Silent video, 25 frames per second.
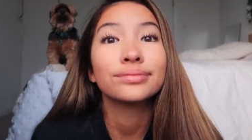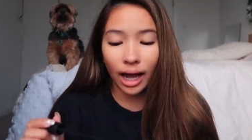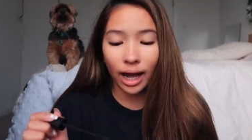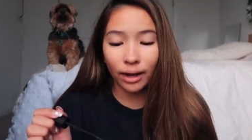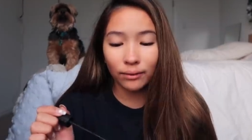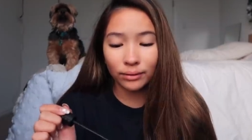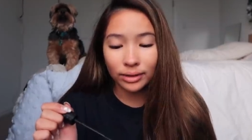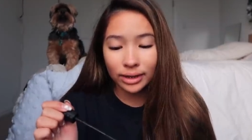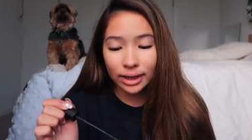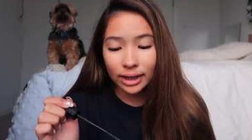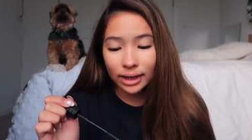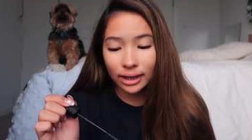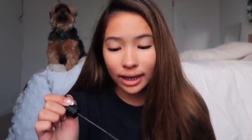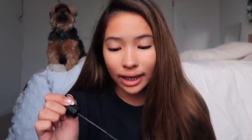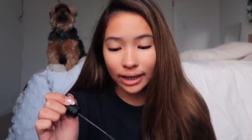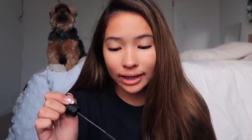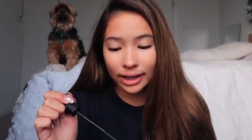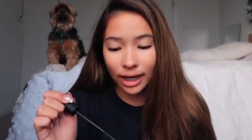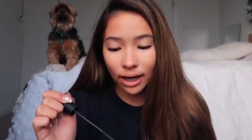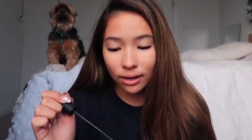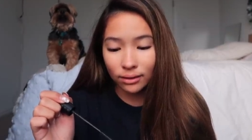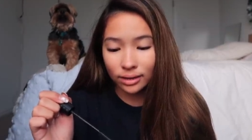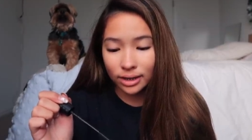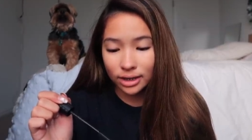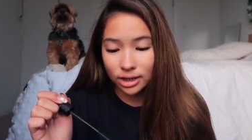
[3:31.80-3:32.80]
I really like
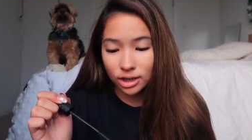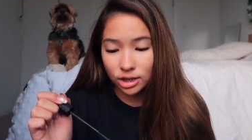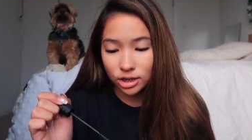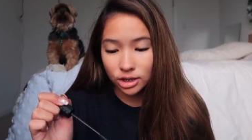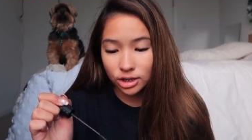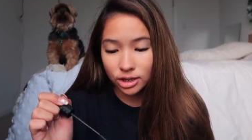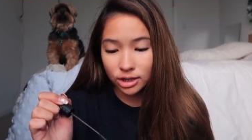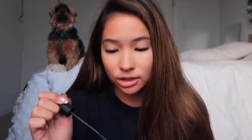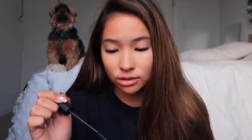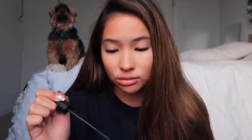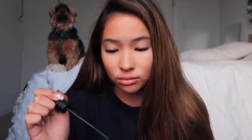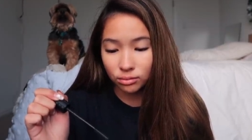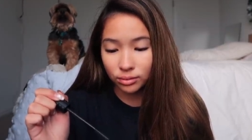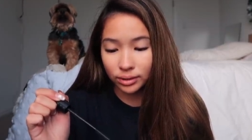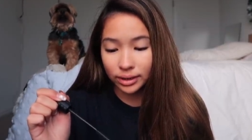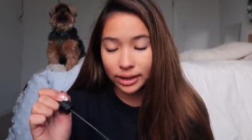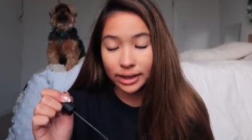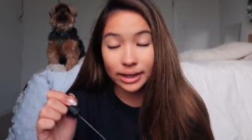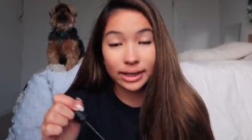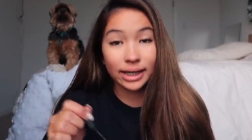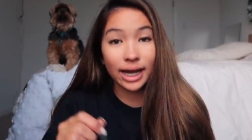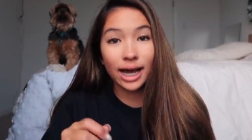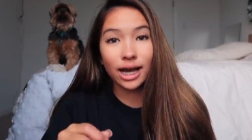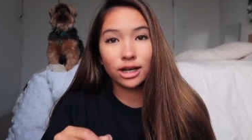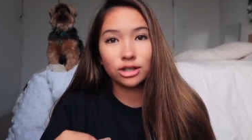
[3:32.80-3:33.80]
how this is just really
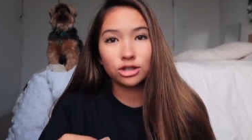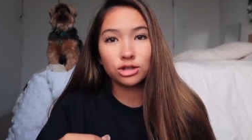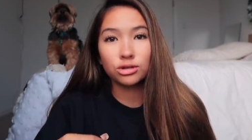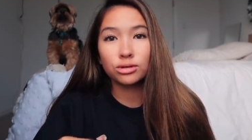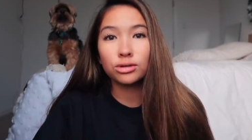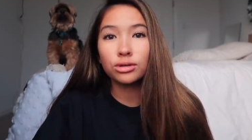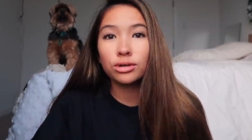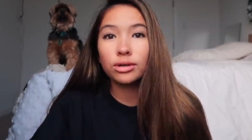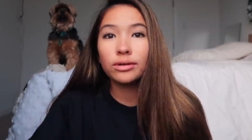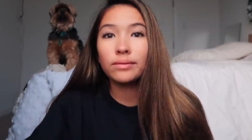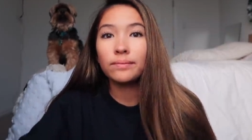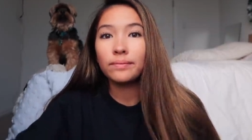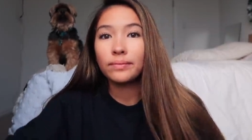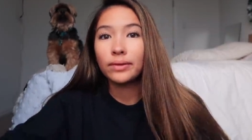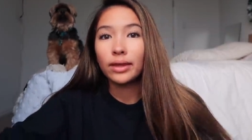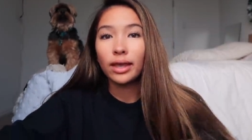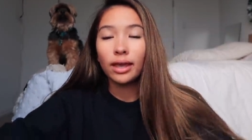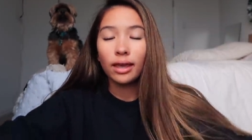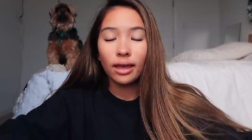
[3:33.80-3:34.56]
natural.